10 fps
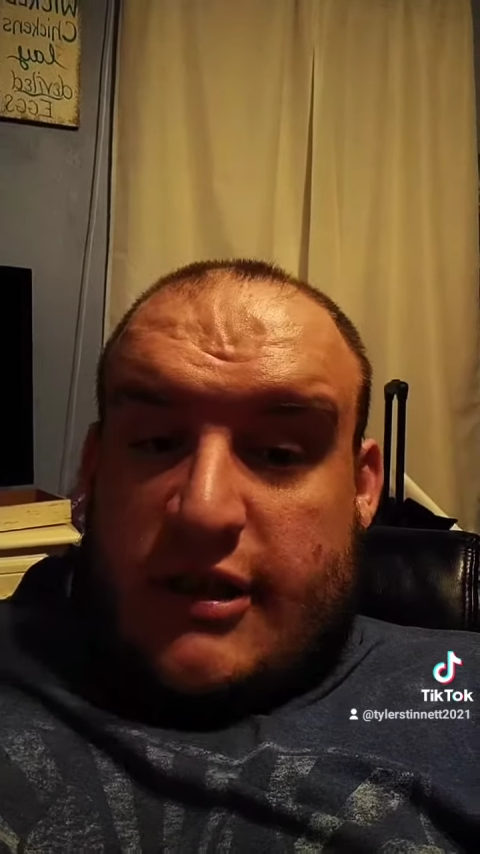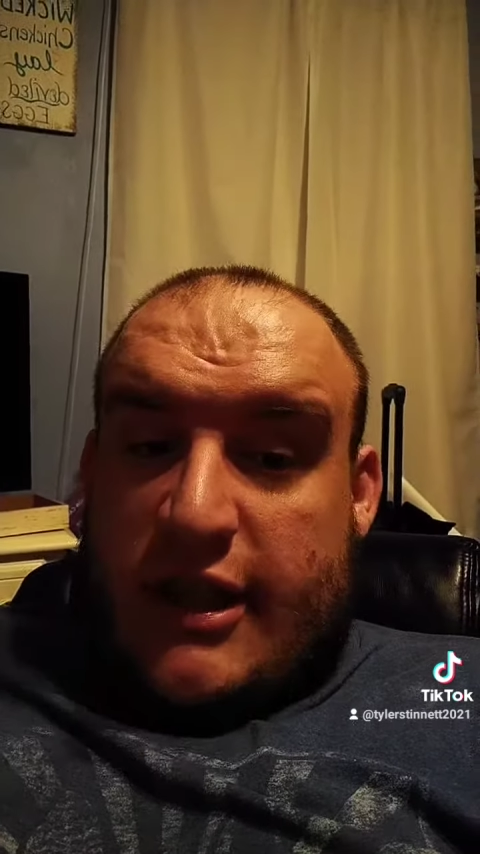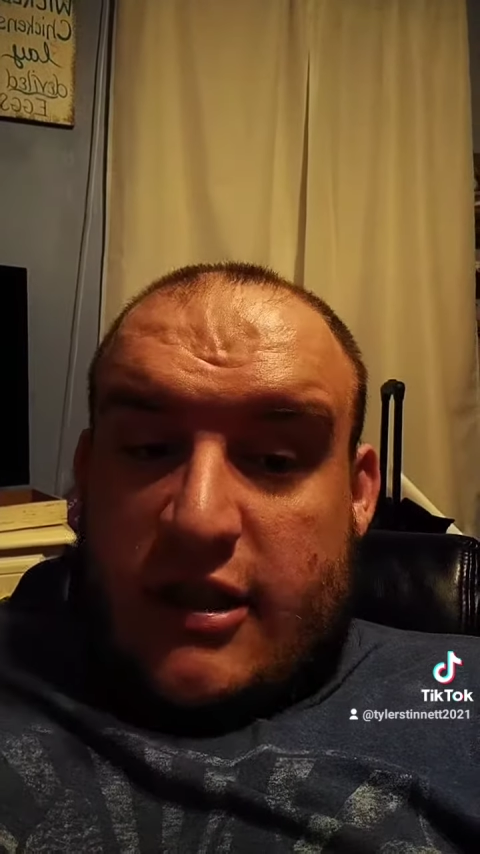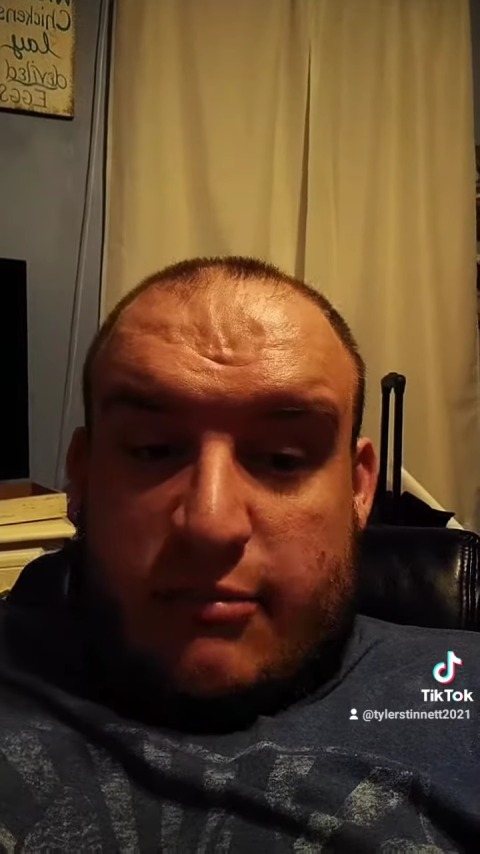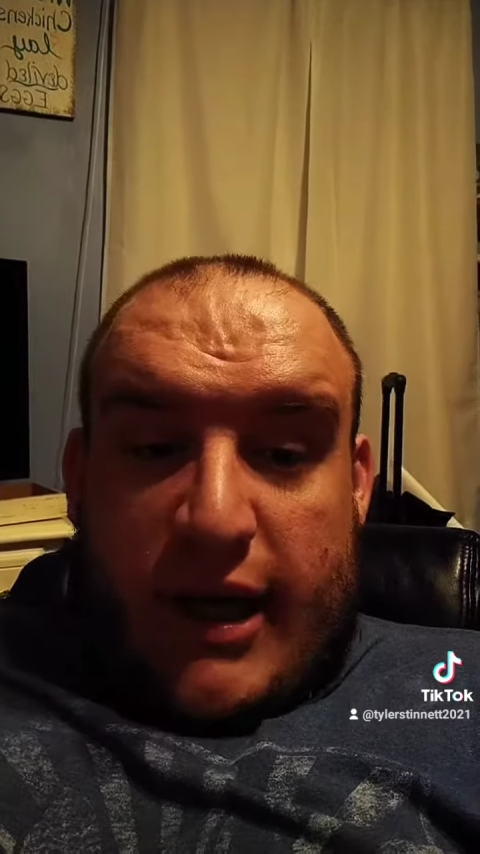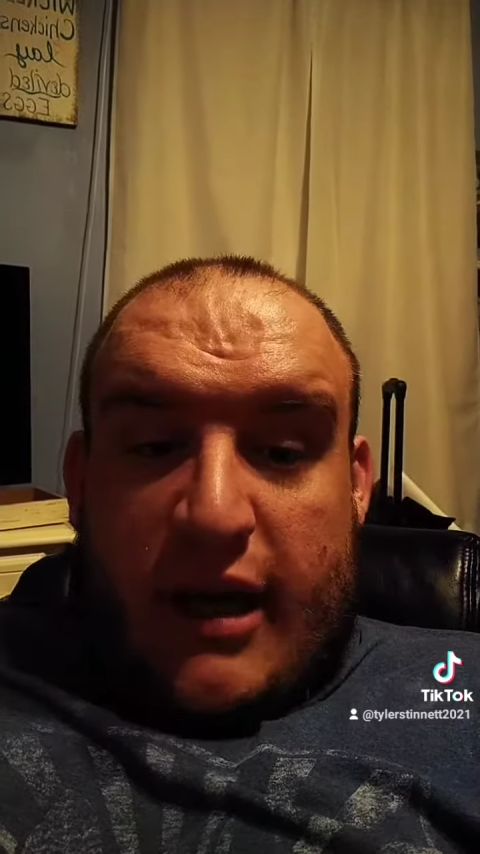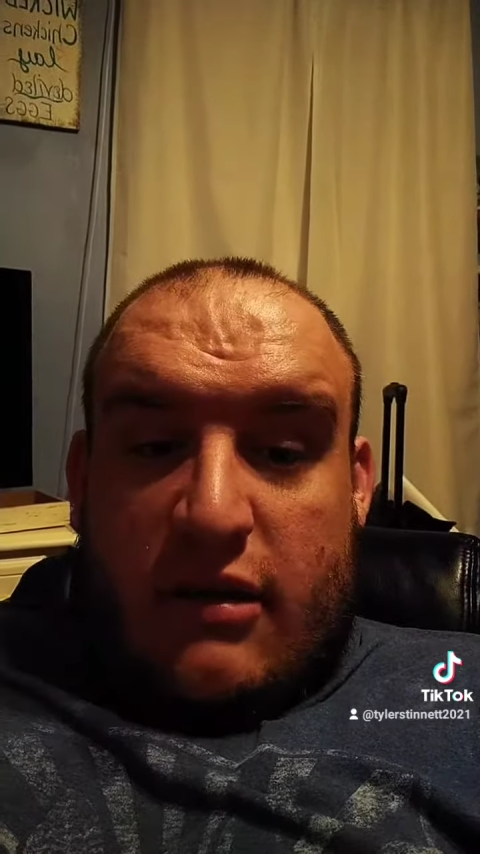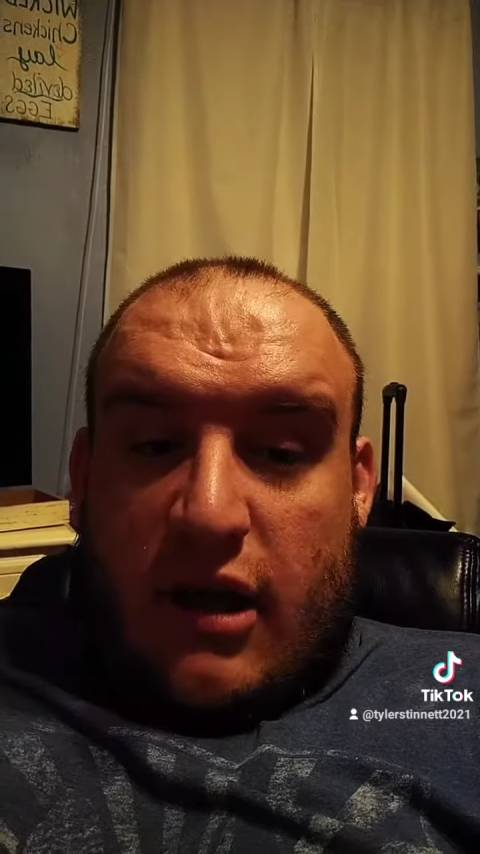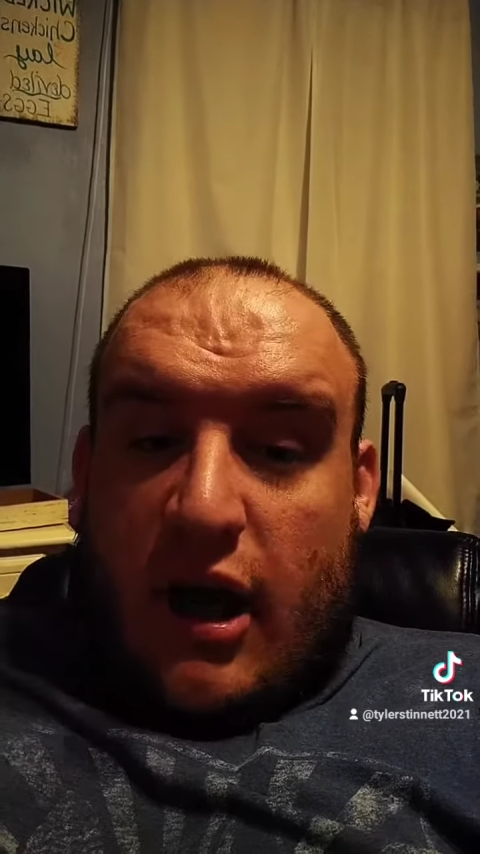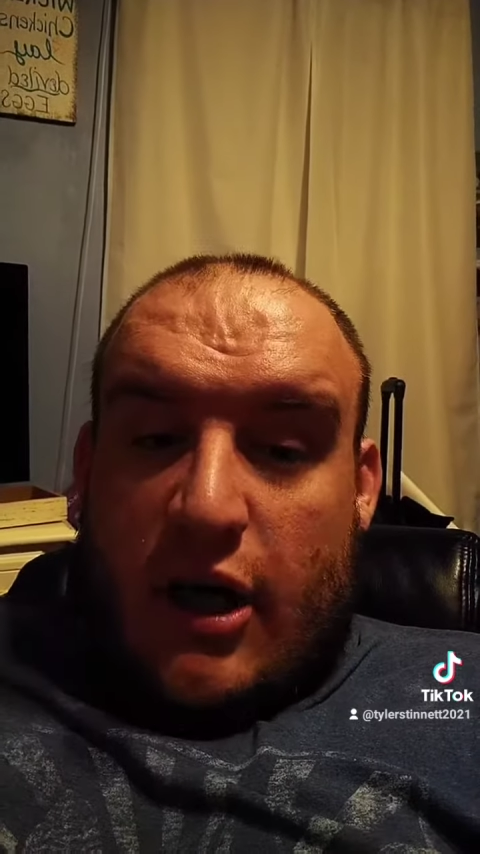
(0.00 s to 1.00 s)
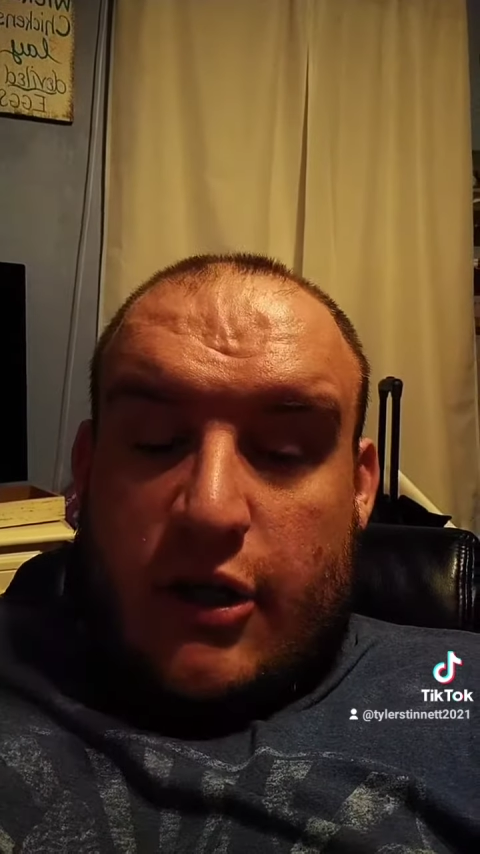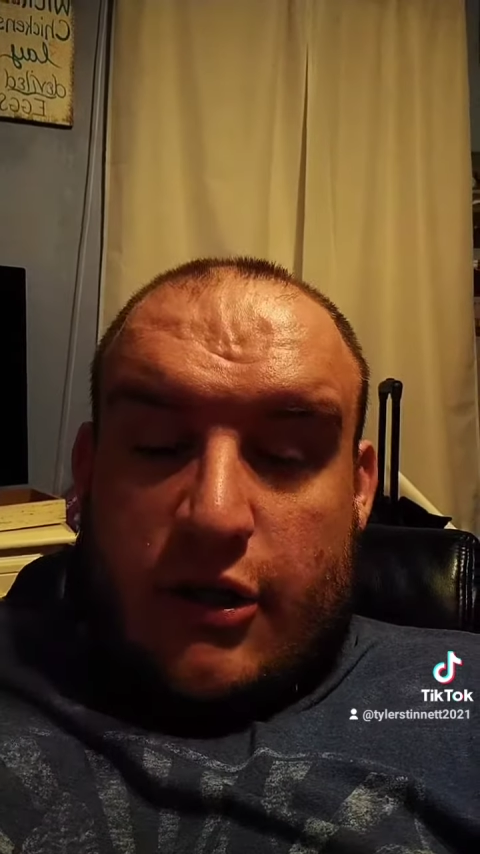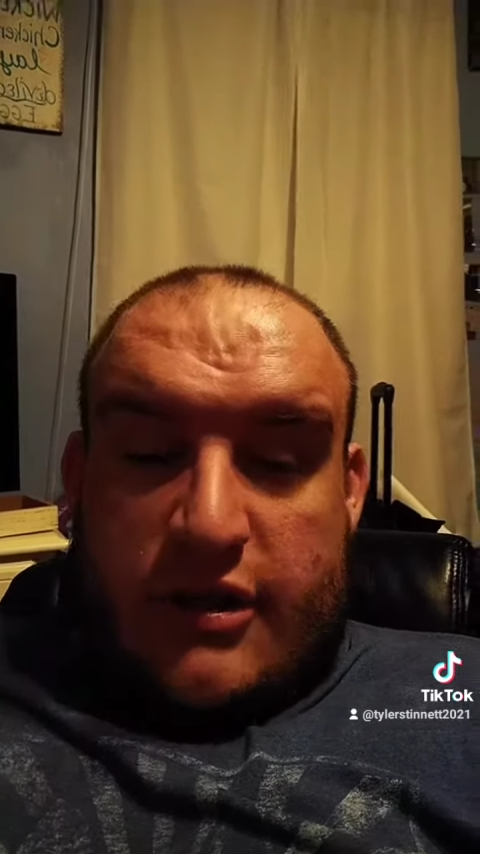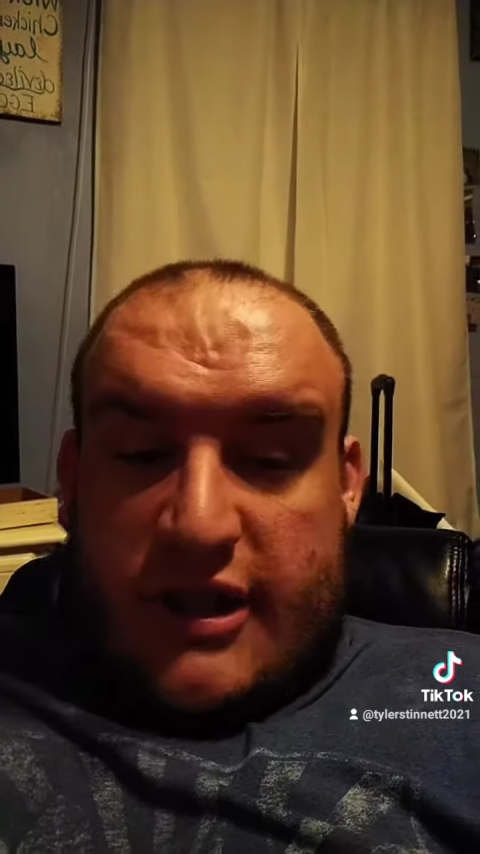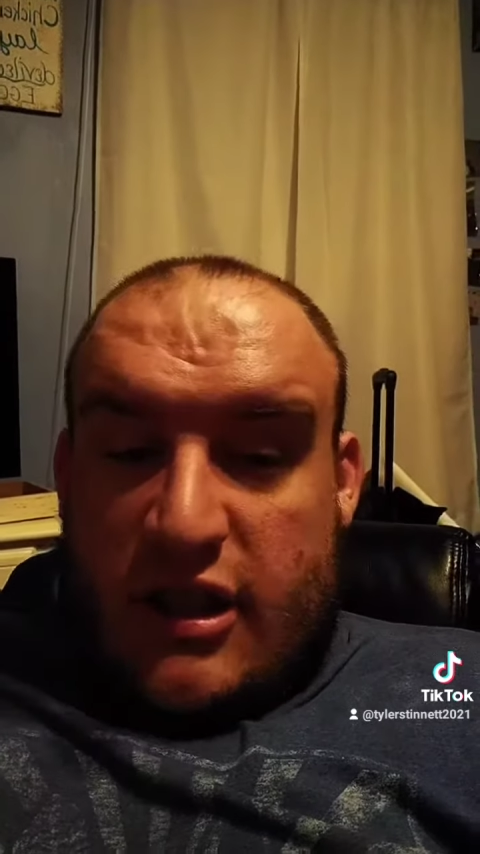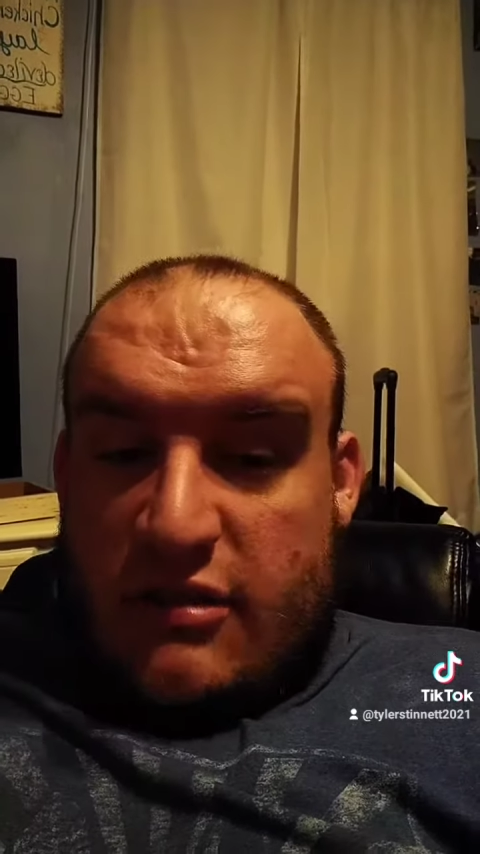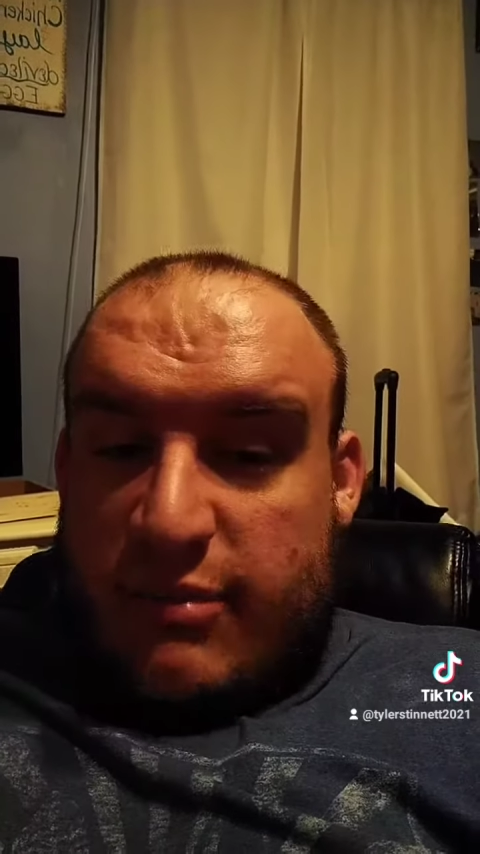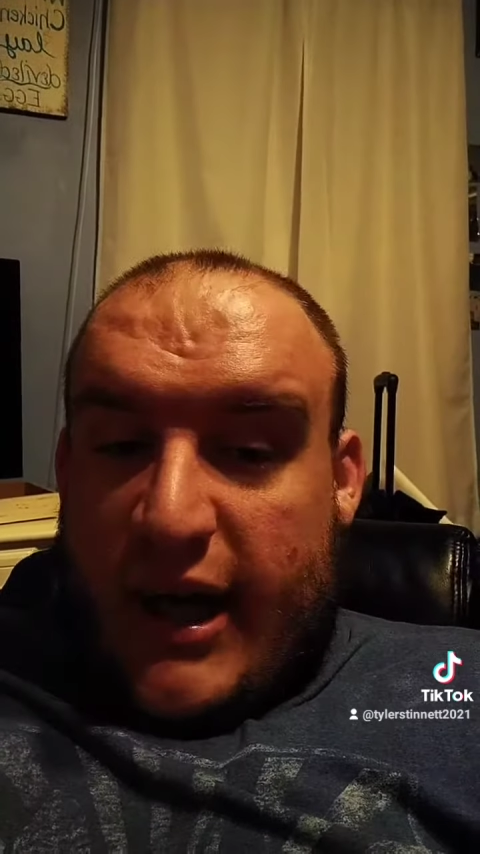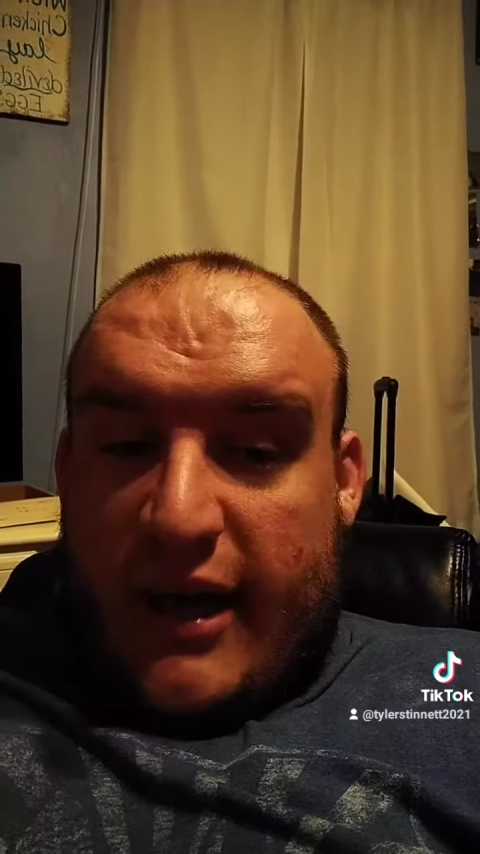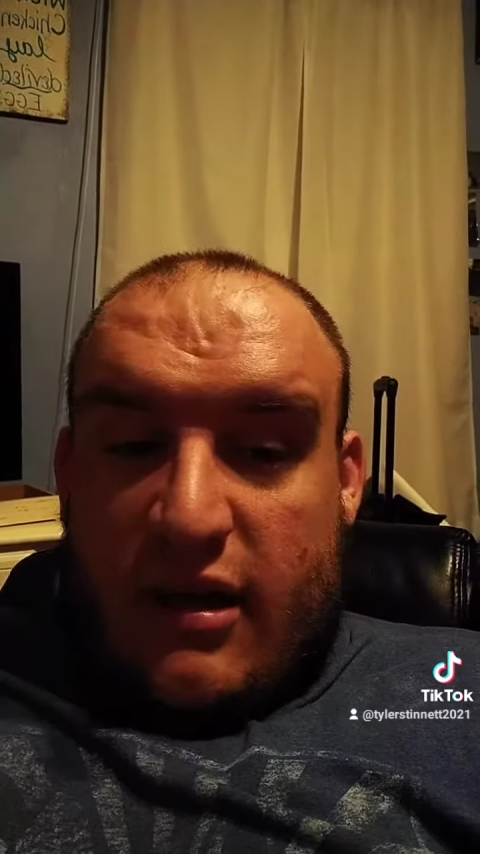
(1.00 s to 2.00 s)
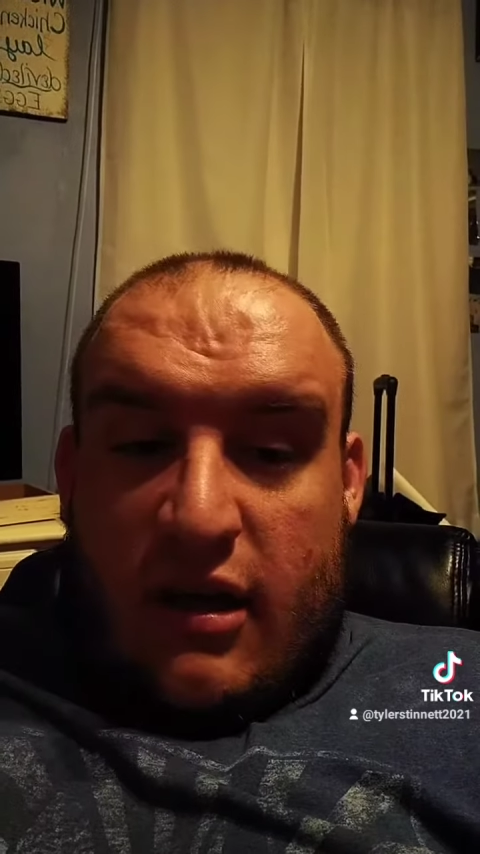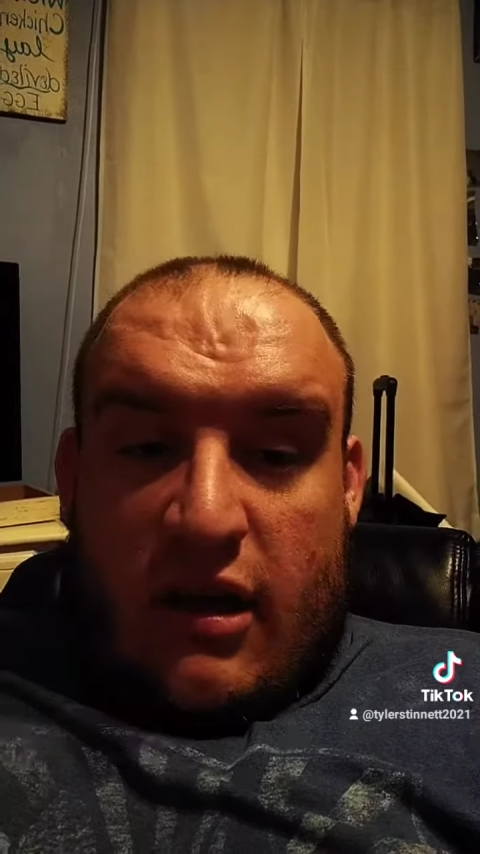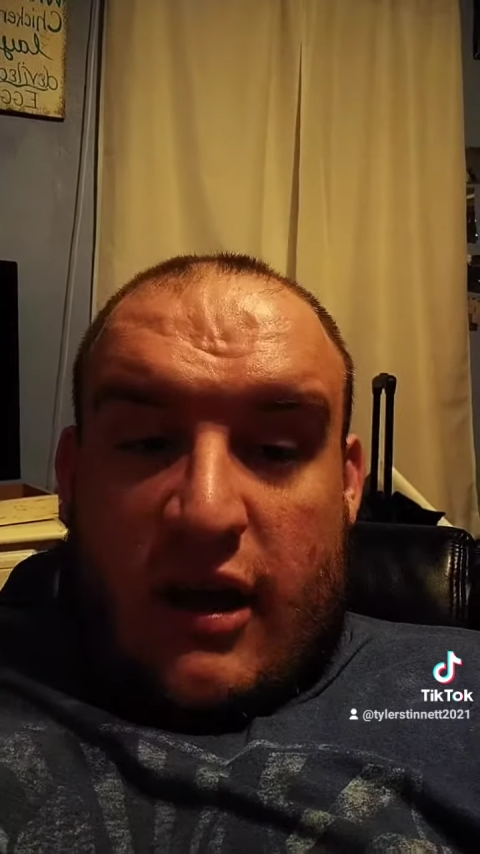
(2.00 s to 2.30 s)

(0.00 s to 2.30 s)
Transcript: There's bad doctors. There's bad.